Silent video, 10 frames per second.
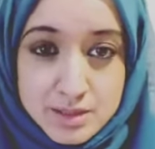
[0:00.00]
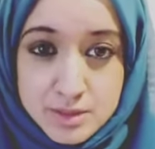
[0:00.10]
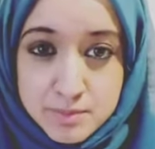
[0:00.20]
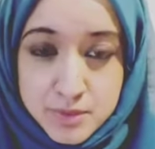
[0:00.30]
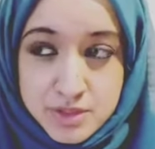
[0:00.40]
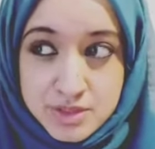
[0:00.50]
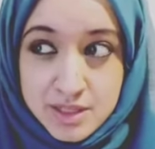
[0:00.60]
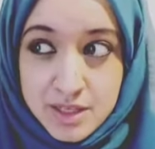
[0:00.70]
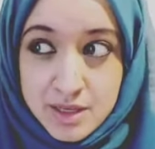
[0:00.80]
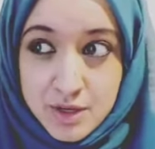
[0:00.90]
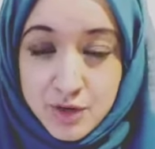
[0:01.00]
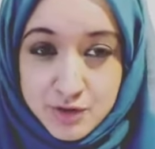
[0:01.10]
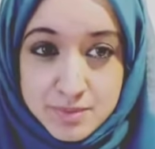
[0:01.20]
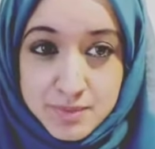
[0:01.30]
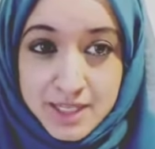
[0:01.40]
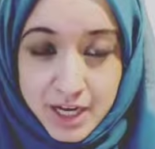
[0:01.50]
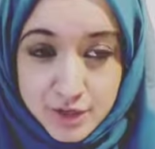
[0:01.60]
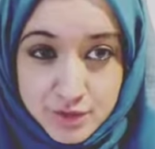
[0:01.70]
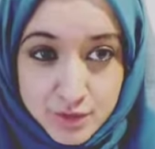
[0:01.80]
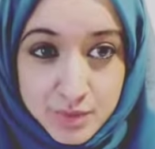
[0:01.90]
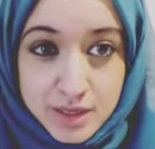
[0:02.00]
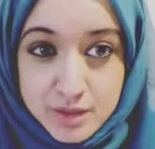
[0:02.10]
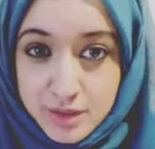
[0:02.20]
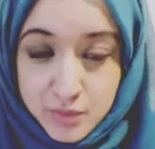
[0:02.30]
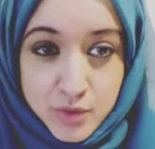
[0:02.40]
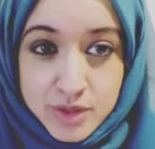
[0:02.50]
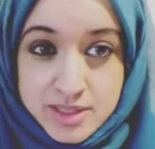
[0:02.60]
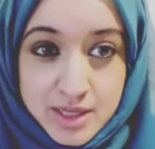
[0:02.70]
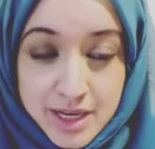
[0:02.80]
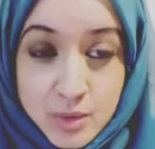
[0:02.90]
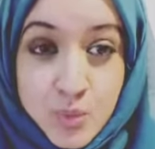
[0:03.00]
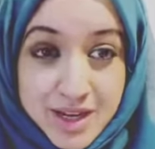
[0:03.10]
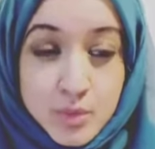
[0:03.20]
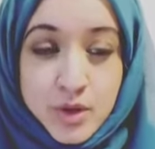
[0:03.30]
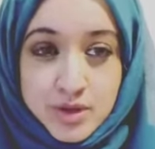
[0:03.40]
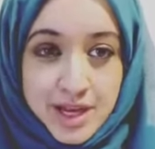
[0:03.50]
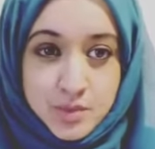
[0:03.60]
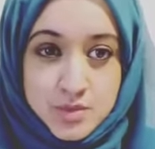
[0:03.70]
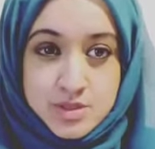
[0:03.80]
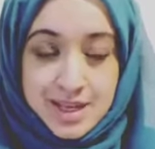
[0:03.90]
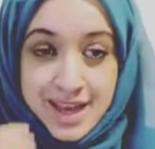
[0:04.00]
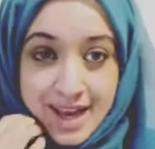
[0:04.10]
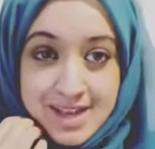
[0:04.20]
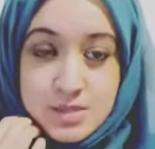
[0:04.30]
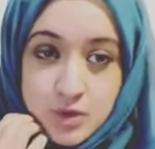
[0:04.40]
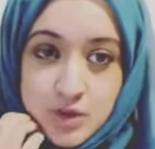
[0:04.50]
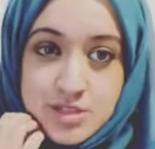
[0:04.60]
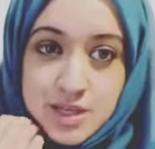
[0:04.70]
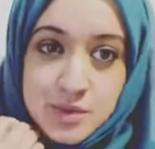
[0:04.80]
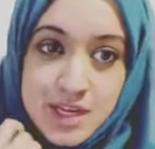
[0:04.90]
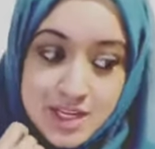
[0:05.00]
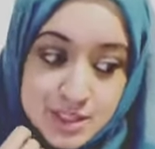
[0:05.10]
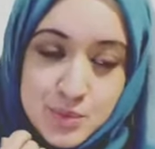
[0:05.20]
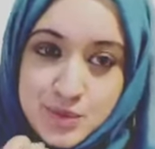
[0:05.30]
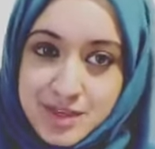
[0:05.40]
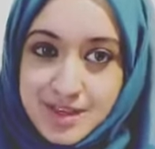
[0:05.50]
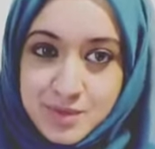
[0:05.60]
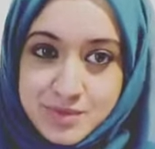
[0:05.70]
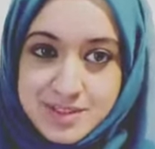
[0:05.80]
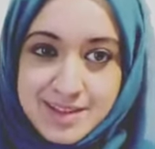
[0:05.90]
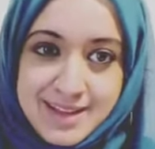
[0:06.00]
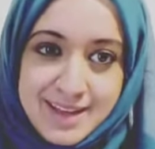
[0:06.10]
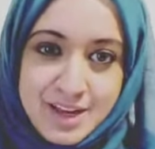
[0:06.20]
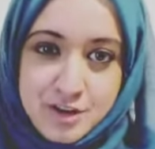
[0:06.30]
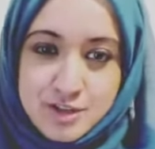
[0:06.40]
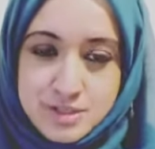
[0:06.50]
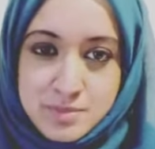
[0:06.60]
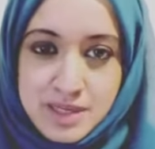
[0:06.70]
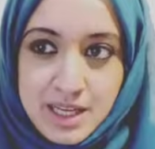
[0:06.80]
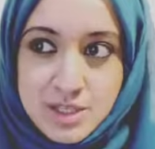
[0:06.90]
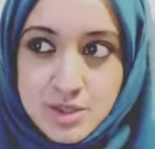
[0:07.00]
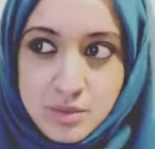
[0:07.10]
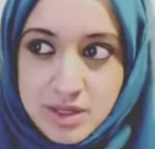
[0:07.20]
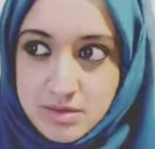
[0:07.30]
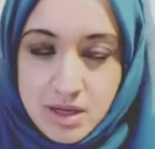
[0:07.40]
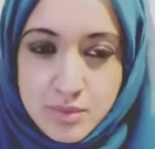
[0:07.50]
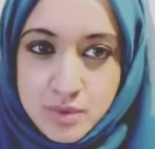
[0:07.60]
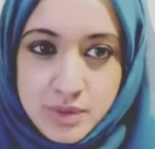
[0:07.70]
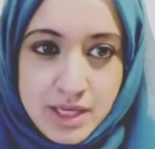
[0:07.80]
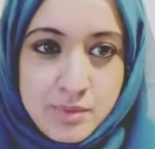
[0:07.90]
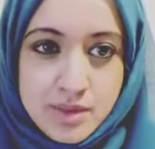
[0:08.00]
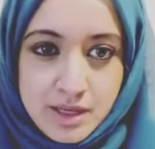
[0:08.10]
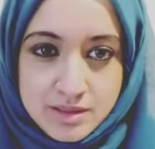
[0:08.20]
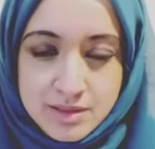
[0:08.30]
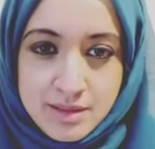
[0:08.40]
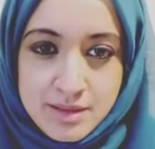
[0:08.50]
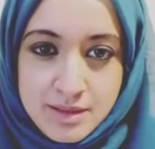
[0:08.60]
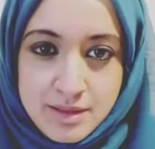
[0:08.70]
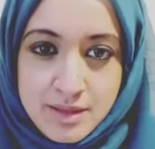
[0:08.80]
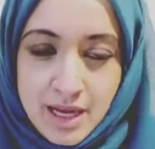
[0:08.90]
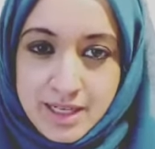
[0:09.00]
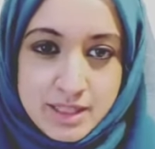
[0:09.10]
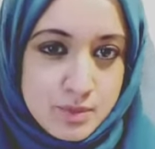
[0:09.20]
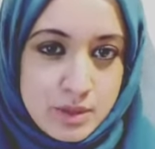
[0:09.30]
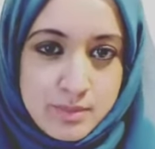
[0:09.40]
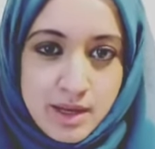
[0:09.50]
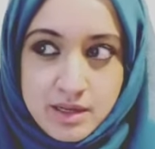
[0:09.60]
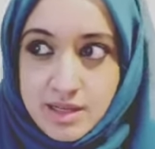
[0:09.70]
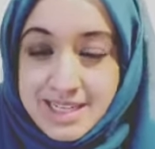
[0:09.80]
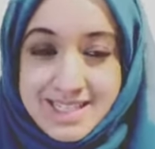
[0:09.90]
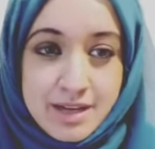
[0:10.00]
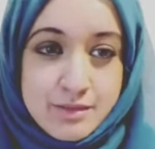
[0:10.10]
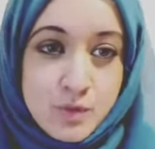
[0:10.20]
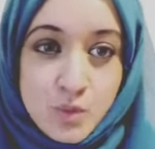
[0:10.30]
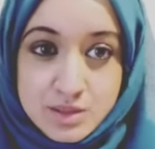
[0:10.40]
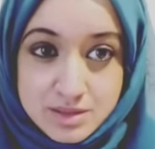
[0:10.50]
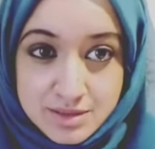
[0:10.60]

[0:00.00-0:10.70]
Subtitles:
But ultimately, I know it worked out. It will work out. It has worked out. It is working out, ultimately. So I was okay with that. I'll get the money back in tenfolds,